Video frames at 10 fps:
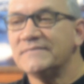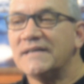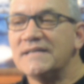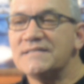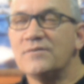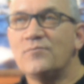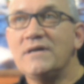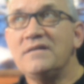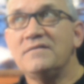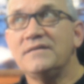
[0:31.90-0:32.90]
I said,
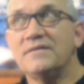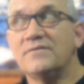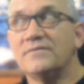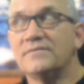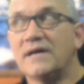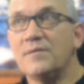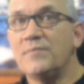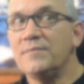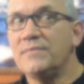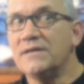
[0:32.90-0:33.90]
"Well, you know, I
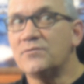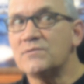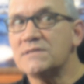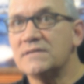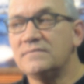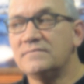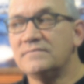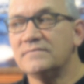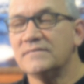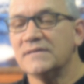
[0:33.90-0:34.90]
might be interested."
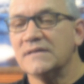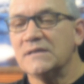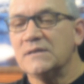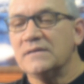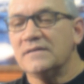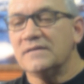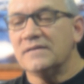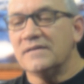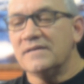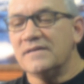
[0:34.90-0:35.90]

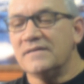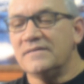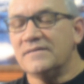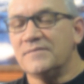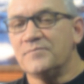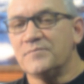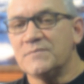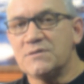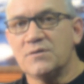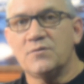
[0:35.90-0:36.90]
And
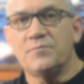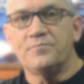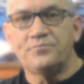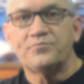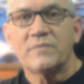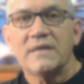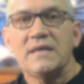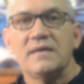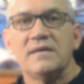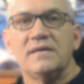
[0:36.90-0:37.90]
so
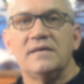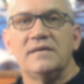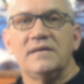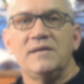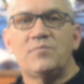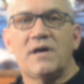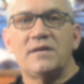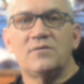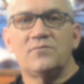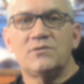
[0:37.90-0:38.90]
he
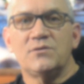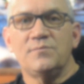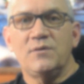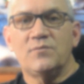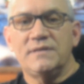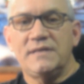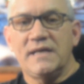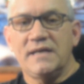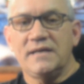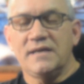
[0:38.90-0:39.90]
brought it over to me one
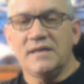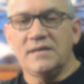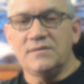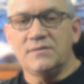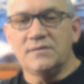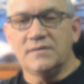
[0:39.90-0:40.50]
day, and